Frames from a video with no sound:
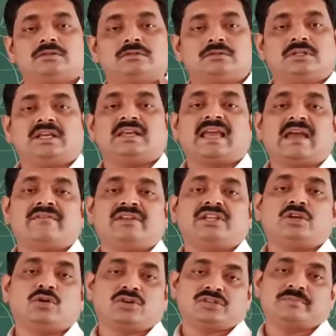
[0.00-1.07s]
the
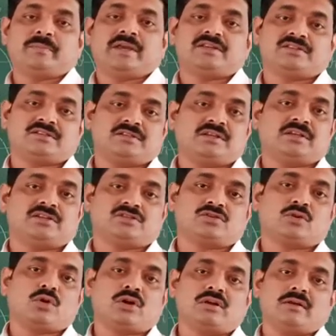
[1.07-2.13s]
cavity or space, it is
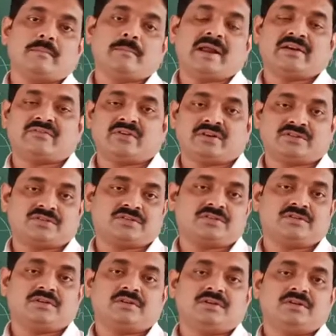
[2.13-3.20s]
called
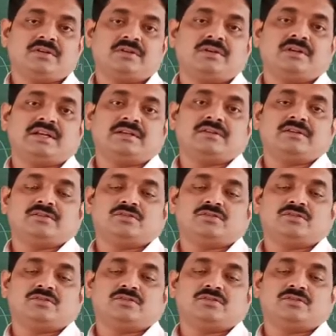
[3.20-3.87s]
matrix, right?